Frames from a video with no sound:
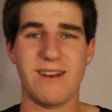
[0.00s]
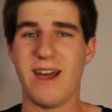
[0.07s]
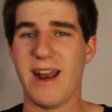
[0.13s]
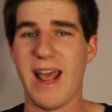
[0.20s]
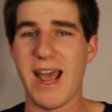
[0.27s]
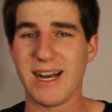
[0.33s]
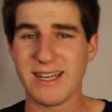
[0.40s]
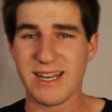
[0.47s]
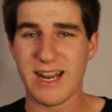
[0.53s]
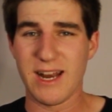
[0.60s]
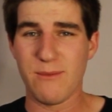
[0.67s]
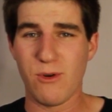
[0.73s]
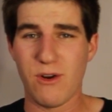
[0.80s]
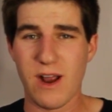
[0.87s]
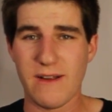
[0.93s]
and not acting
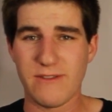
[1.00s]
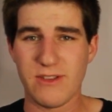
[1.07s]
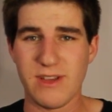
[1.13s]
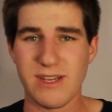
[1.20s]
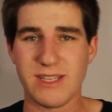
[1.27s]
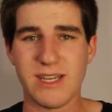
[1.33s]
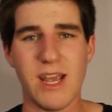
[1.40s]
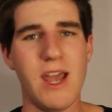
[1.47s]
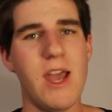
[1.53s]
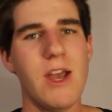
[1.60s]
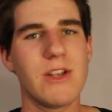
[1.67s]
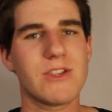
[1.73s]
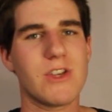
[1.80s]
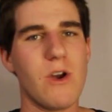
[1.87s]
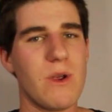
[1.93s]
anymore after this,
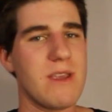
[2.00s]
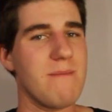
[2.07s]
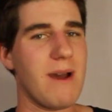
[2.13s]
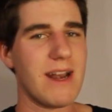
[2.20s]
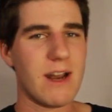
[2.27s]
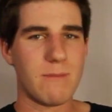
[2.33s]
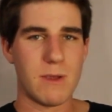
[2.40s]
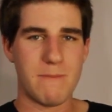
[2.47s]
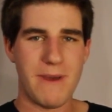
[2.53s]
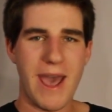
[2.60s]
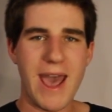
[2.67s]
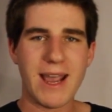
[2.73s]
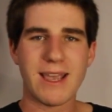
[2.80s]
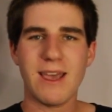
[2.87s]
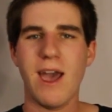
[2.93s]
so he might not be
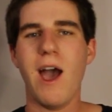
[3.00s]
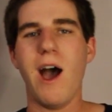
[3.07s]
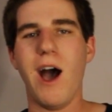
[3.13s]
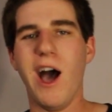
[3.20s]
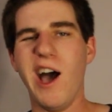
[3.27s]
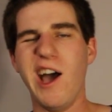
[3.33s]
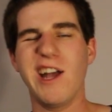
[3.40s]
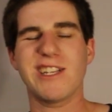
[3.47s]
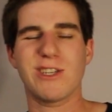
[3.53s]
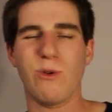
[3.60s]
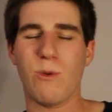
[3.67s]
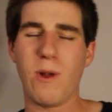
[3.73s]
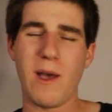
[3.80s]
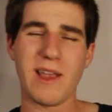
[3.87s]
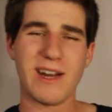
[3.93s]
back.
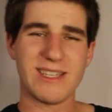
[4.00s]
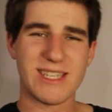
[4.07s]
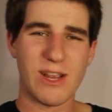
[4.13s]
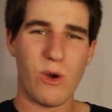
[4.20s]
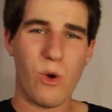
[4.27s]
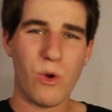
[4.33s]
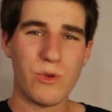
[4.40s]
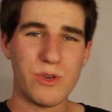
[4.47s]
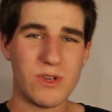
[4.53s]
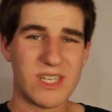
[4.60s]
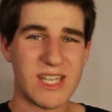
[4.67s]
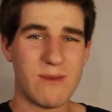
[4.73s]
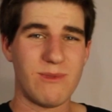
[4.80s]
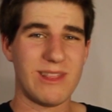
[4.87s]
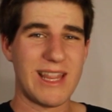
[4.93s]
So we're probably gonna see a whole new
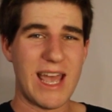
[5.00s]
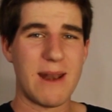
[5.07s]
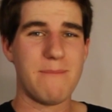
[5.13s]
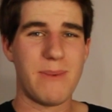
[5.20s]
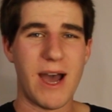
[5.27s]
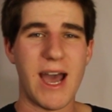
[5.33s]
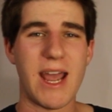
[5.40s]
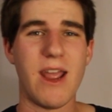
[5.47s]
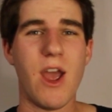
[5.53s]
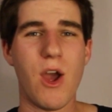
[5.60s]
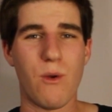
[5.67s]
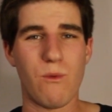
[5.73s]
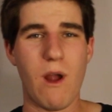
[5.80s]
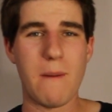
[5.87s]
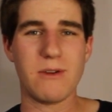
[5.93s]
team led by
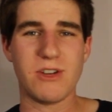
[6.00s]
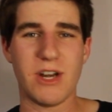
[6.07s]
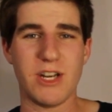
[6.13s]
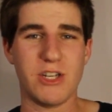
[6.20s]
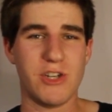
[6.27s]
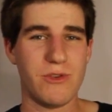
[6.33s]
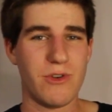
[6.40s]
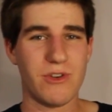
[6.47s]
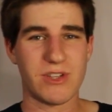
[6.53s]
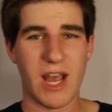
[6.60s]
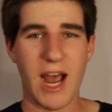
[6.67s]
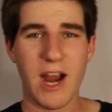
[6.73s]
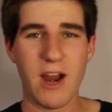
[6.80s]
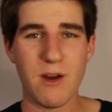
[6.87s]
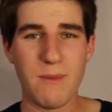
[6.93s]
Robert Downey Jr.'s
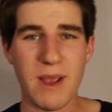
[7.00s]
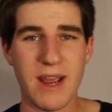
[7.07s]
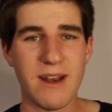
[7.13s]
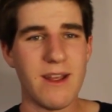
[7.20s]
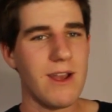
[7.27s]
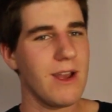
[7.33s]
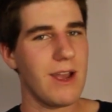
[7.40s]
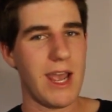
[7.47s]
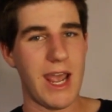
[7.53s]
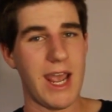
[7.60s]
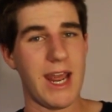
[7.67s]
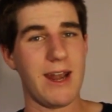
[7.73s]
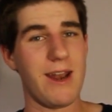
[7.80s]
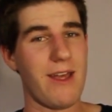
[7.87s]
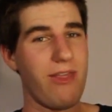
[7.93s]
Iron Man,
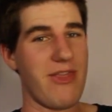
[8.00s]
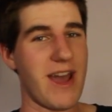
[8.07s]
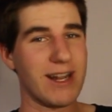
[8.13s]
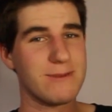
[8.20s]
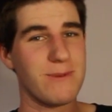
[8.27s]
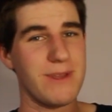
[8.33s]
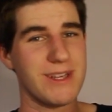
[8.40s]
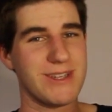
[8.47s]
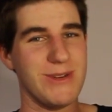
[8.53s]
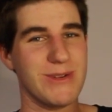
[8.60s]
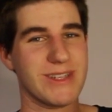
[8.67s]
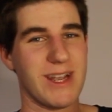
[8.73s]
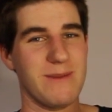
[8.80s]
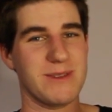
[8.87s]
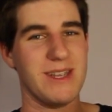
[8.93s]
and that's where this
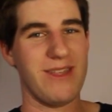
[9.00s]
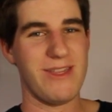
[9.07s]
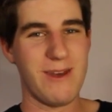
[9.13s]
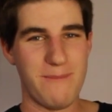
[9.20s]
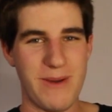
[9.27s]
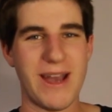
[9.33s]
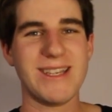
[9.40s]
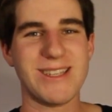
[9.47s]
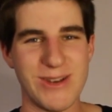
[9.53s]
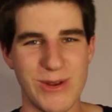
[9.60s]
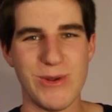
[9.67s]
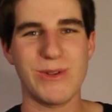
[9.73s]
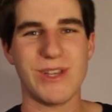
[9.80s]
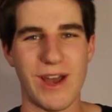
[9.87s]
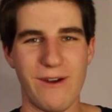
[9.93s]
news comes in. The best
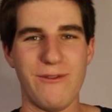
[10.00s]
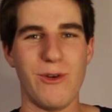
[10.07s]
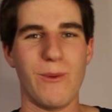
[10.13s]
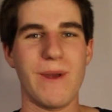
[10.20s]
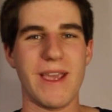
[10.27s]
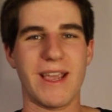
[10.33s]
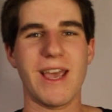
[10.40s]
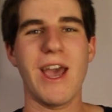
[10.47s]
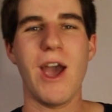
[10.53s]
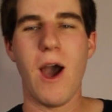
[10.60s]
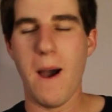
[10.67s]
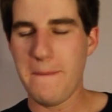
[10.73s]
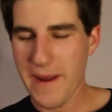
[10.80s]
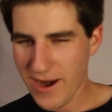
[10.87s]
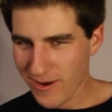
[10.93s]
news of the week.
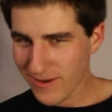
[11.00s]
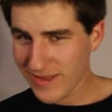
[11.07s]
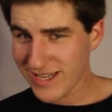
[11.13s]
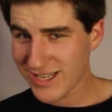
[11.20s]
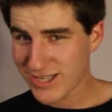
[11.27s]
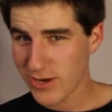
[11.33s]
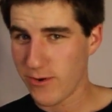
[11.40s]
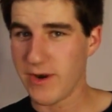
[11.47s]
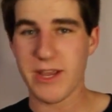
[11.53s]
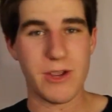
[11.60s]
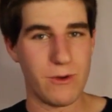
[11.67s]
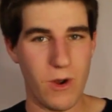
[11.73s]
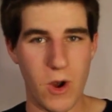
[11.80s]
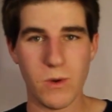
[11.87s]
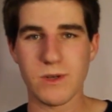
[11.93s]
Apparently Sony,
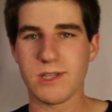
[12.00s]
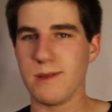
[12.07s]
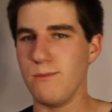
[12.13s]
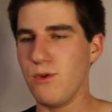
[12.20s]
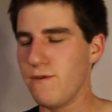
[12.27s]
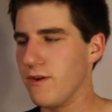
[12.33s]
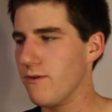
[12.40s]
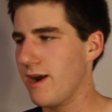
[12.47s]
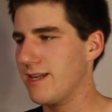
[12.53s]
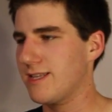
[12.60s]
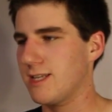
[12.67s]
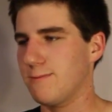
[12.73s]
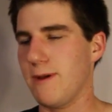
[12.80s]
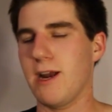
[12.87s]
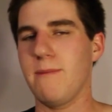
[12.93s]
who owns the movie rights
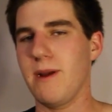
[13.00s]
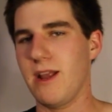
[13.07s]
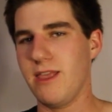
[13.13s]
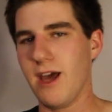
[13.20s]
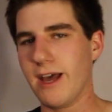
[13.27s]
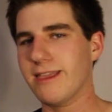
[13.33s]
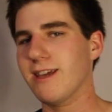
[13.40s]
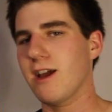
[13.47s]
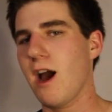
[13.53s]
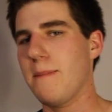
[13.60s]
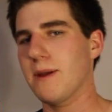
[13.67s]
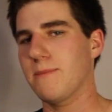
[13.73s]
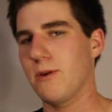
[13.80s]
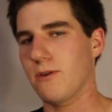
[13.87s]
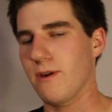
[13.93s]
to Spider-Man, not the
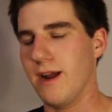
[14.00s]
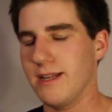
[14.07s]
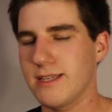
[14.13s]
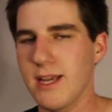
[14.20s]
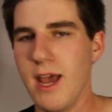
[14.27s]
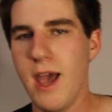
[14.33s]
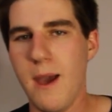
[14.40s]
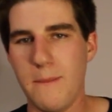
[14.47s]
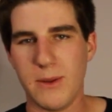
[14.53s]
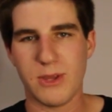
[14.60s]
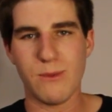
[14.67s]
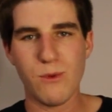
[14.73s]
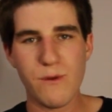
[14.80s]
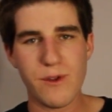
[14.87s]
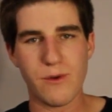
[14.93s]
comic book rights, but
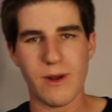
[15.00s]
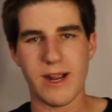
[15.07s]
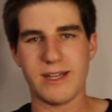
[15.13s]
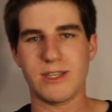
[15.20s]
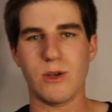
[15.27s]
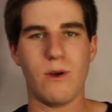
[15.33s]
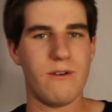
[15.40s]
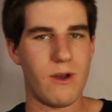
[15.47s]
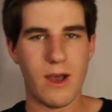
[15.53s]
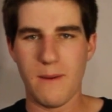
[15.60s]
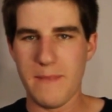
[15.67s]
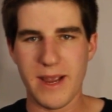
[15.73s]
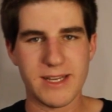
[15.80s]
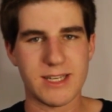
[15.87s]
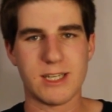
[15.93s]
the movie rights, so
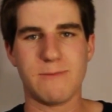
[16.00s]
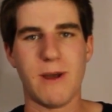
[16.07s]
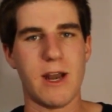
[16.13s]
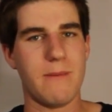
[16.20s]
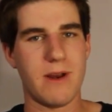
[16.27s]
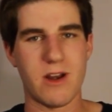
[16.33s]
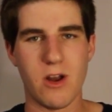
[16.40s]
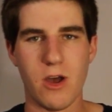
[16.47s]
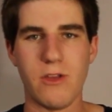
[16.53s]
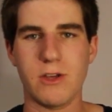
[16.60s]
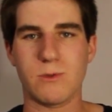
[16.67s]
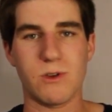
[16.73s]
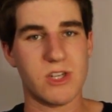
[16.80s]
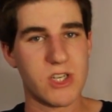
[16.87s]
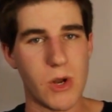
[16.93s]
Amazing Spider-Man and all
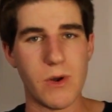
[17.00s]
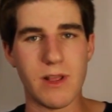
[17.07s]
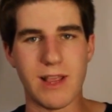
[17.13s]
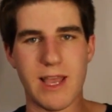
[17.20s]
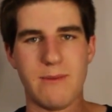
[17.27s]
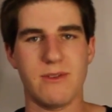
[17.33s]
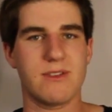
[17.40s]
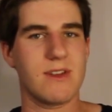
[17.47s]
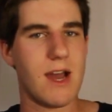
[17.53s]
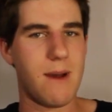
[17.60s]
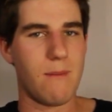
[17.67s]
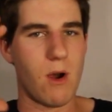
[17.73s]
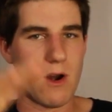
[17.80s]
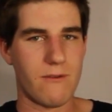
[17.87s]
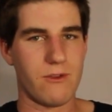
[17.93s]
those were Sony labels,
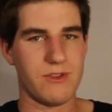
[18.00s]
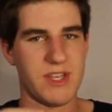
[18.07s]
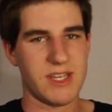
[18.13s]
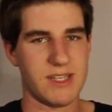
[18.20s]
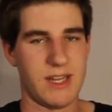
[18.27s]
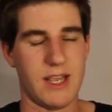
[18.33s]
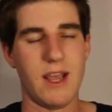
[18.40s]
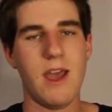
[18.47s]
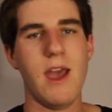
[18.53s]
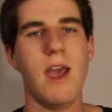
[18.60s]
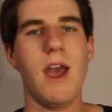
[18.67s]
not Marvel, Disney.